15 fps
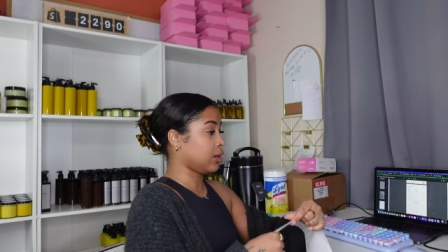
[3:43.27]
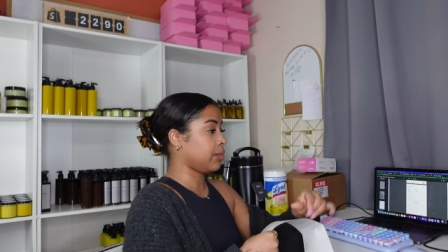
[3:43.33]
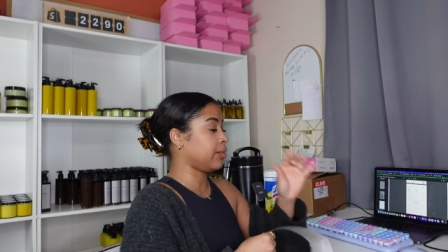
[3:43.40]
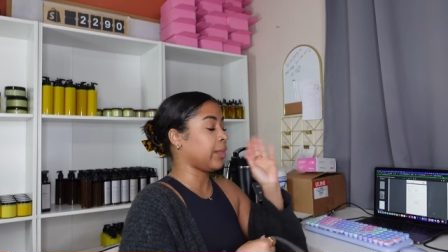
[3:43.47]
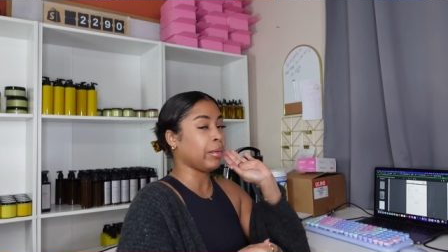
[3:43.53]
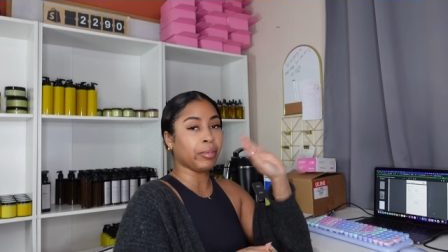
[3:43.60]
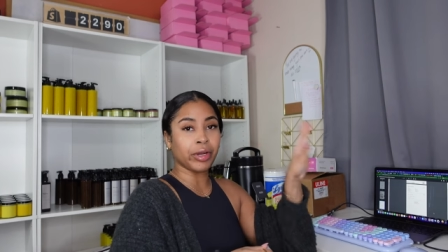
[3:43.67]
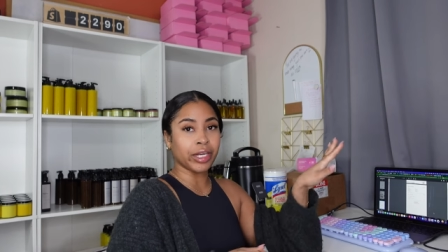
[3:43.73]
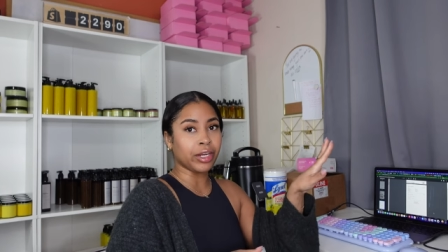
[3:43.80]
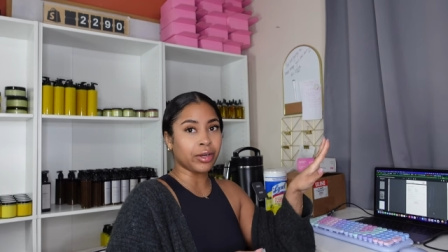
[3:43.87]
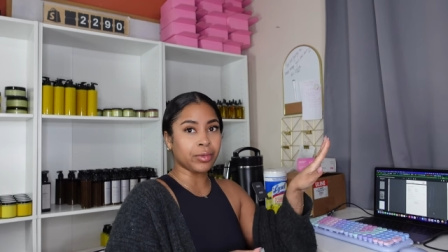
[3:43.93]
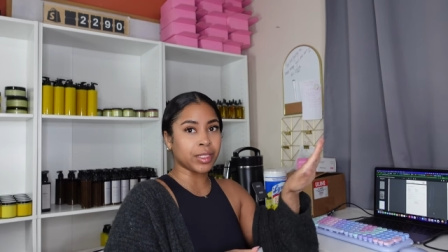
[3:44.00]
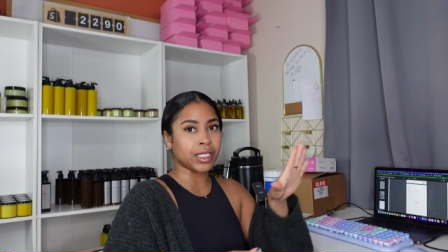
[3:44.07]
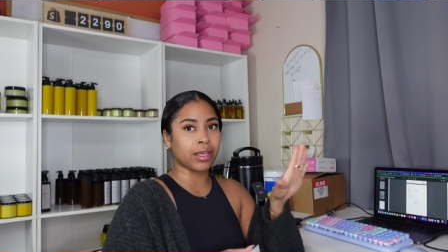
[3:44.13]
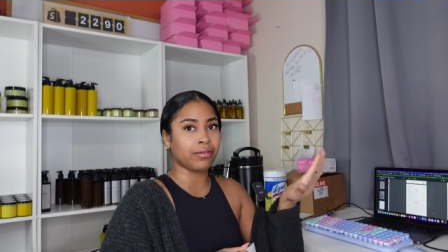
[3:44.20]
my
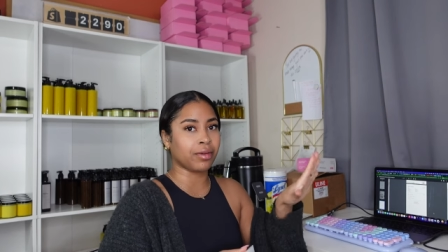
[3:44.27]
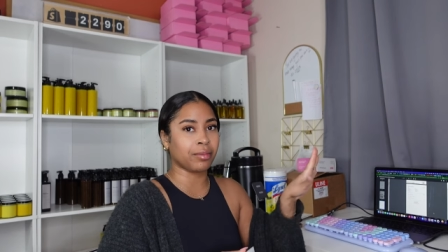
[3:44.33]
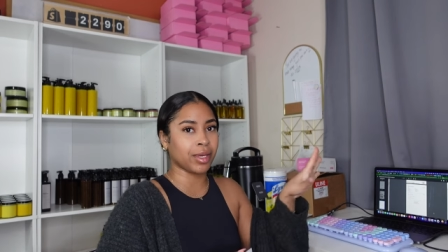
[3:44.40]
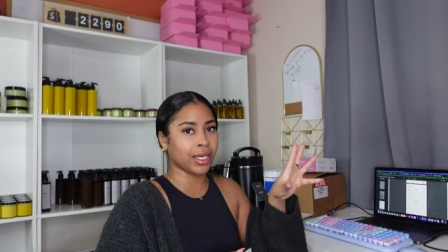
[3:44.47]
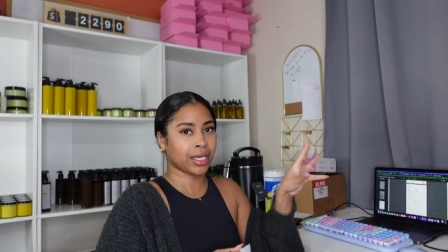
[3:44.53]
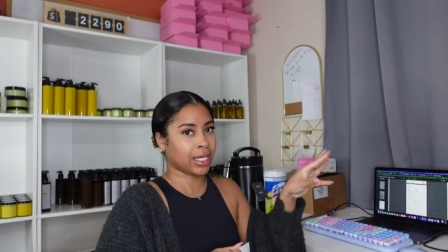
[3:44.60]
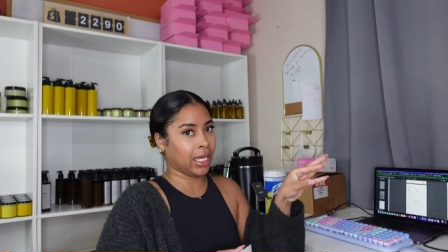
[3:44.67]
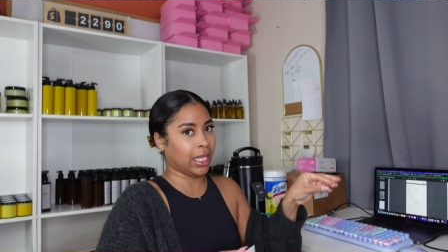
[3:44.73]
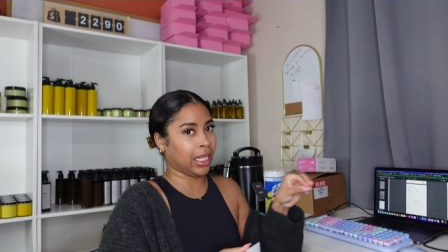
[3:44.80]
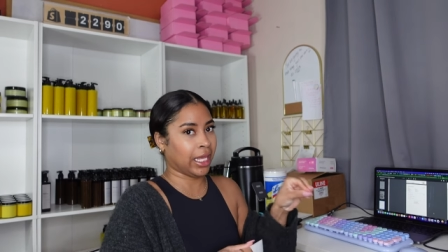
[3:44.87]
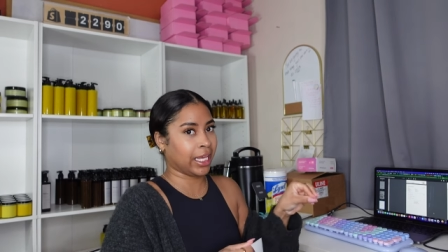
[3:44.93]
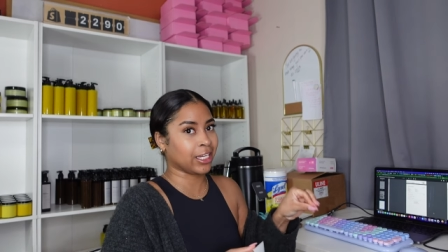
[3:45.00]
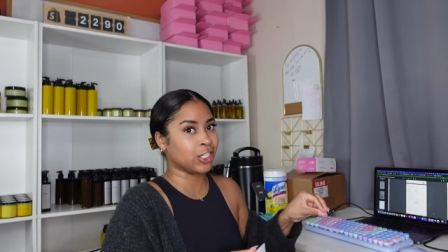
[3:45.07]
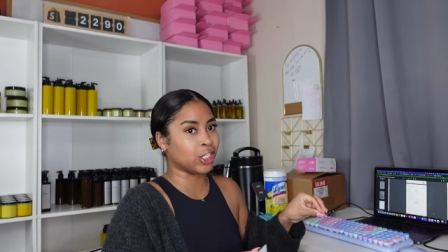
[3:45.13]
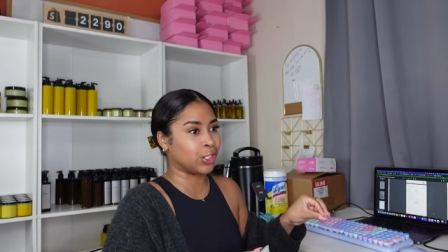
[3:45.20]
printer was giving me
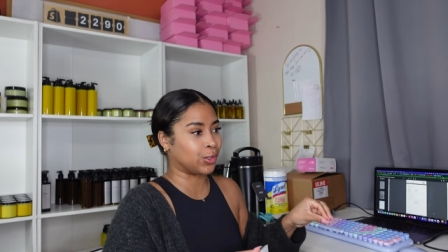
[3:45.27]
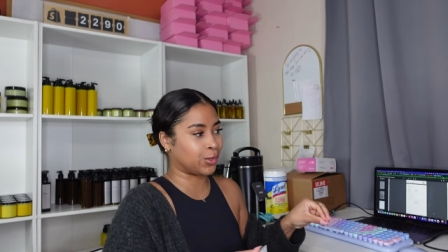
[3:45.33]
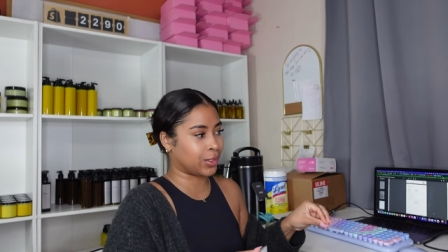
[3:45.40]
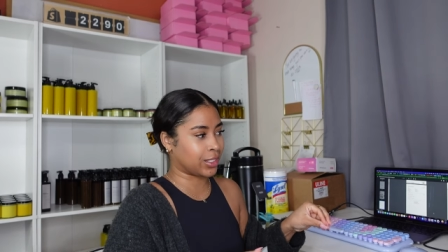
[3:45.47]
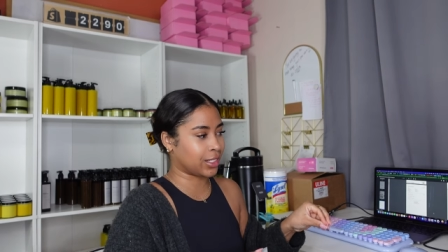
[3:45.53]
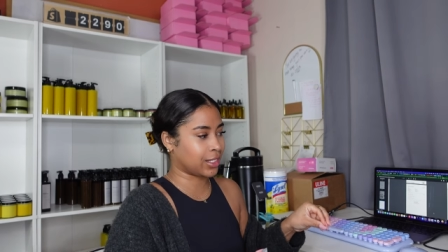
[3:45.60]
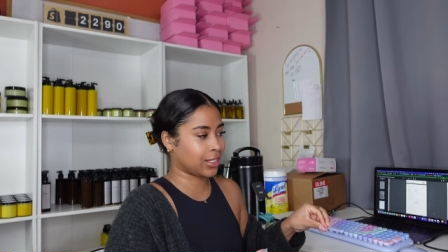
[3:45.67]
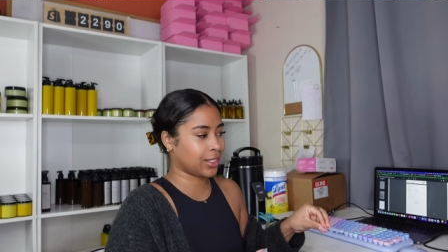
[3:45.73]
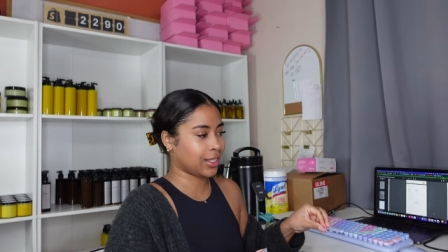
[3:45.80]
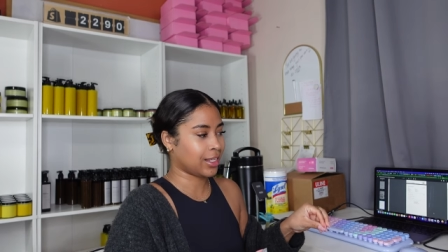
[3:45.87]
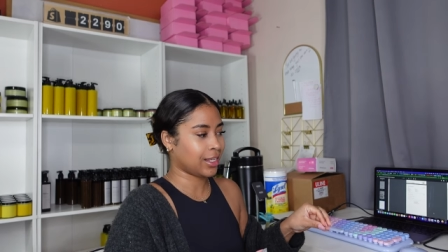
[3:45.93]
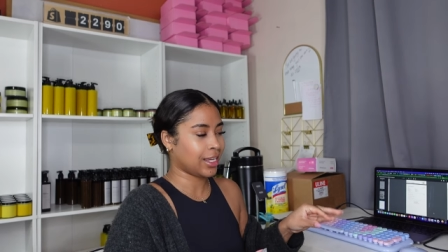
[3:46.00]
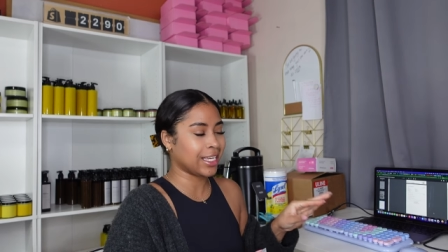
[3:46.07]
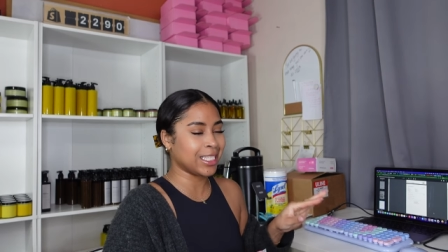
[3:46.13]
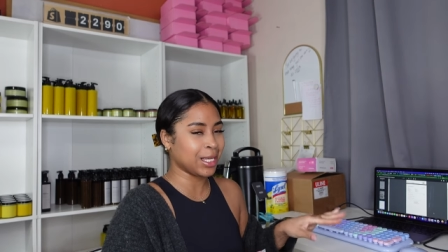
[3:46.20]
like issues.
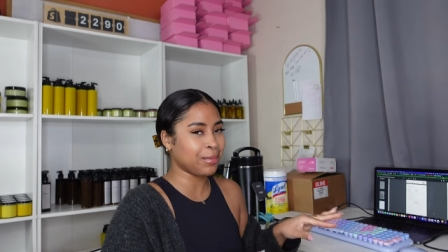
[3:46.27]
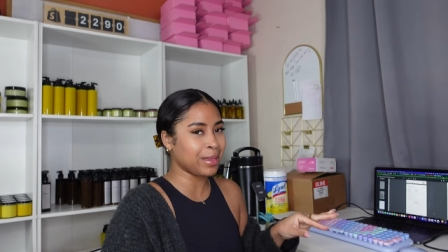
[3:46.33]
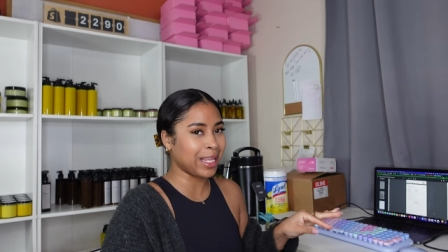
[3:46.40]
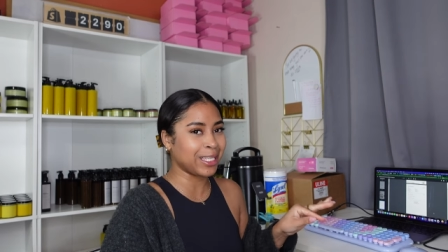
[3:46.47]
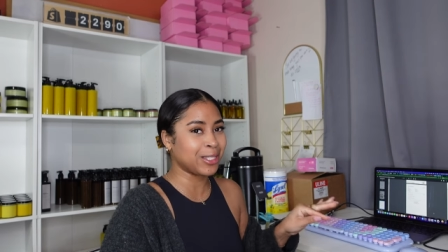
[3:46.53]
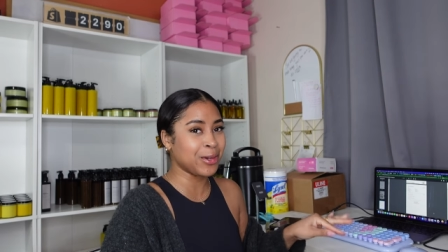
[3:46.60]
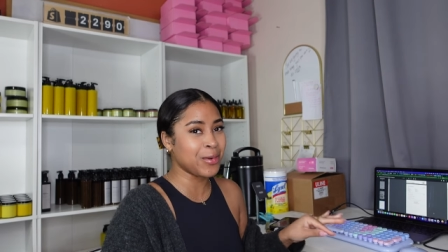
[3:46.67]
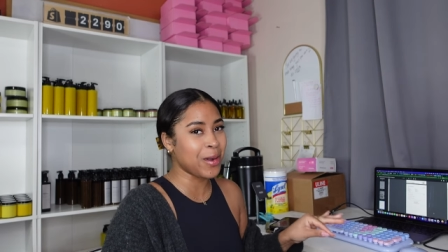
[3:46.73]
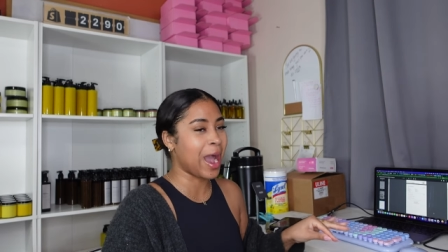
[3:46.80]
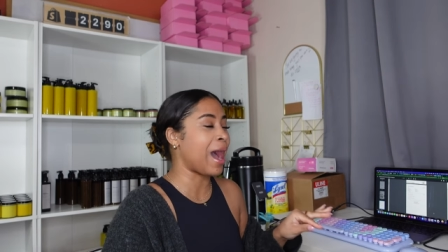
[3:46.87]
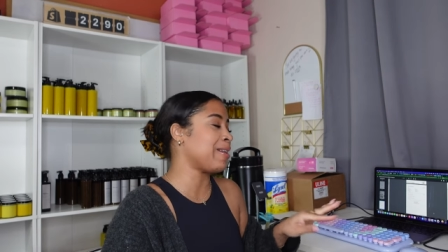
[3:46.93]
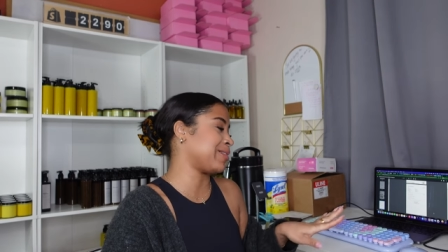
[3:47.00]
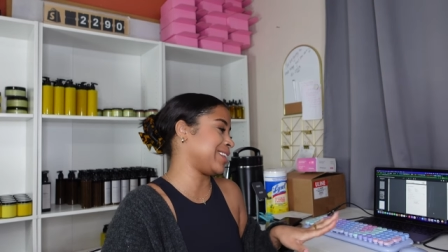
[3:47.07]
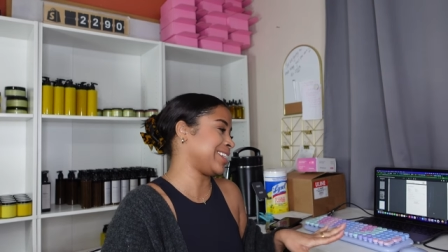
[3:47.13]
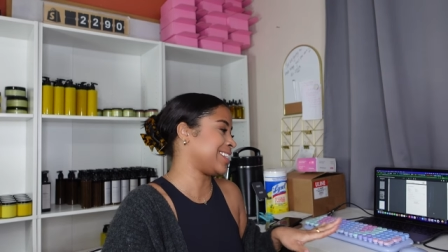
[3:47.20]
It took me like 2
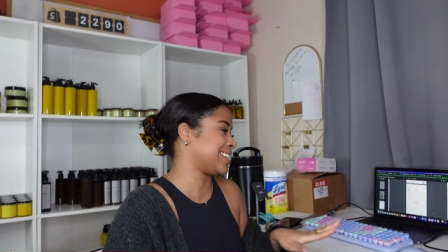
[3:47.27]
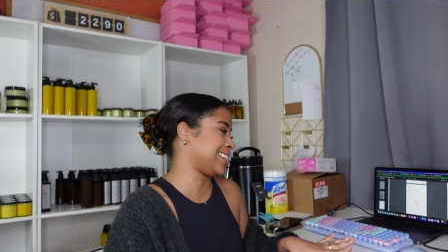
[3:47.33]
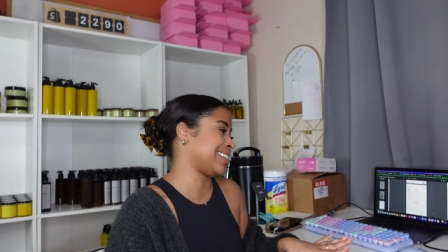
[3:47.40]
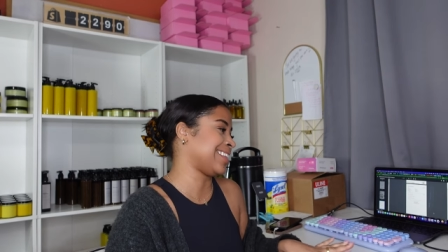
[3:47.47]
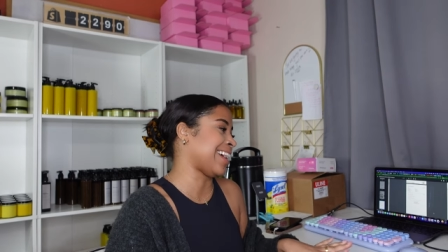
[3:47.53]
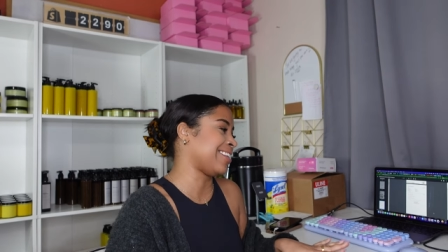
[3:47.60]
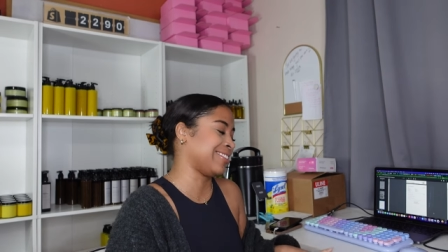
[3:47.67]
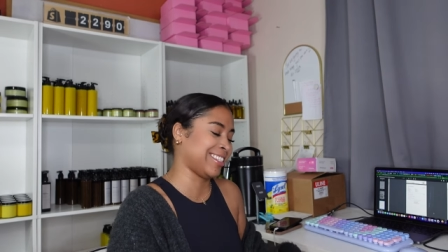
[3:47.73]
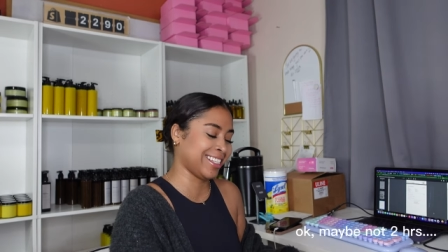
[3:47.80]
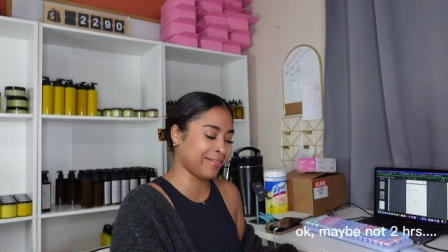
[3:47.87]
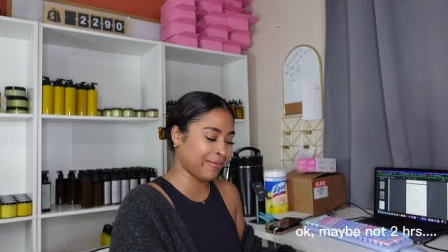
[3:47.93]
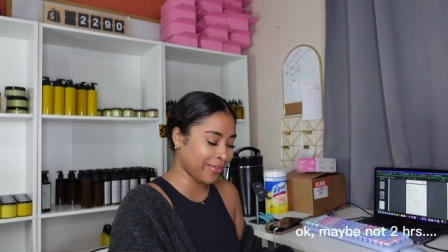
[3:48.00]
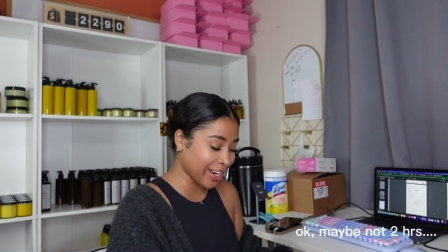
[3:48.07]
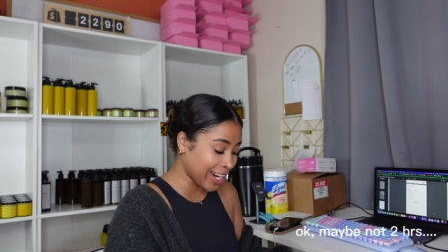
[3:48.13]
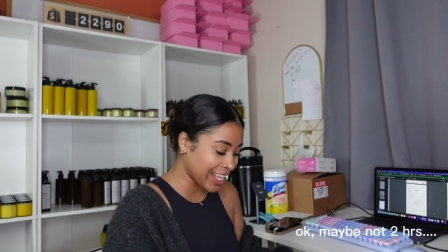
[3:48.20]
hours just now to
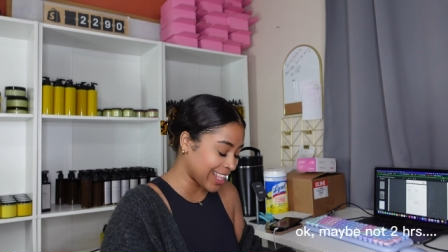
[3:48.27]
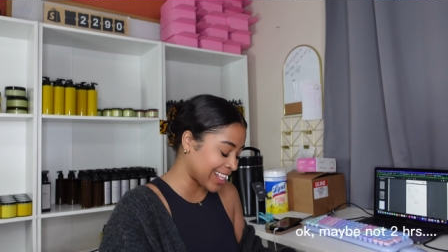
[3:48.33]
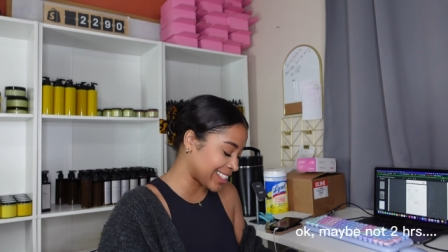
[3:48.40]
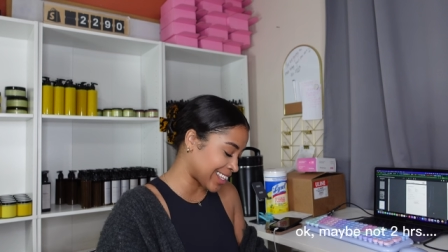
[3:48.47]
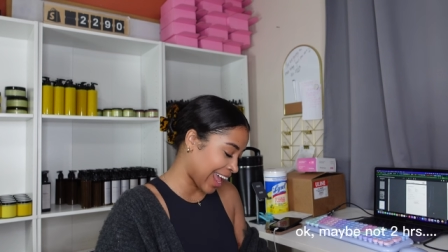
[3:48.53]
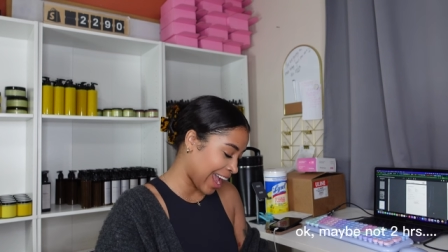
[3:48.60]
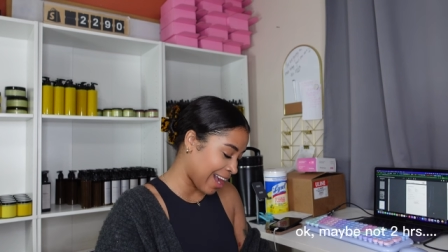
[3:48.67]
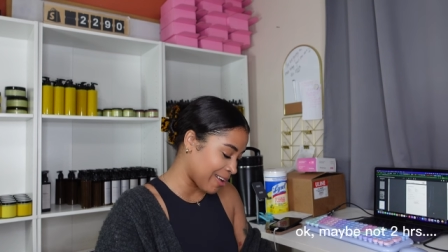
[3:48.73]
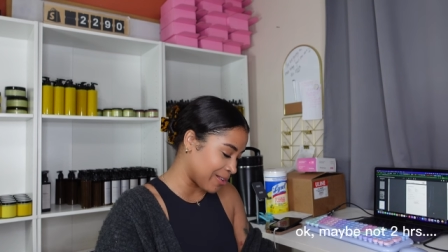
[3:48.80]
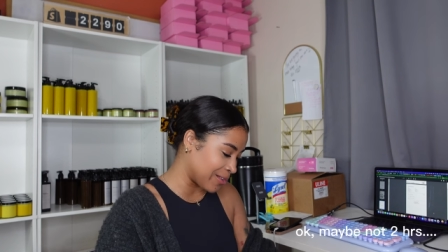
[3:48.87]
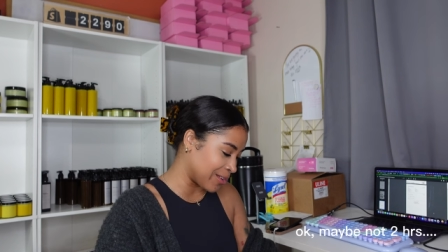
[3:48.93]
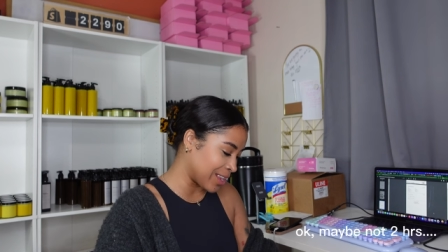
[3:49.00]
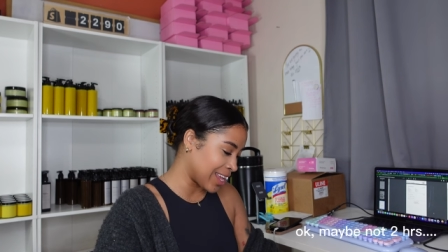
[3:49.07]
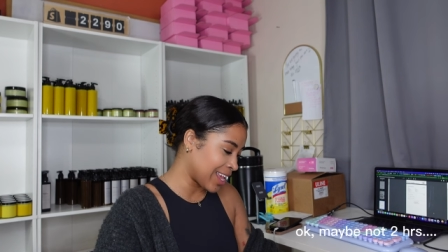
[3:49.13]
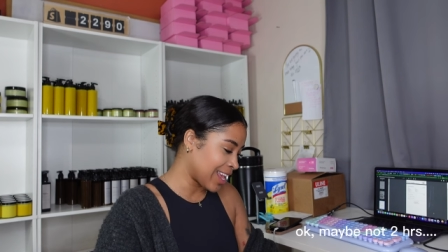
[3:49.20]
figure this out.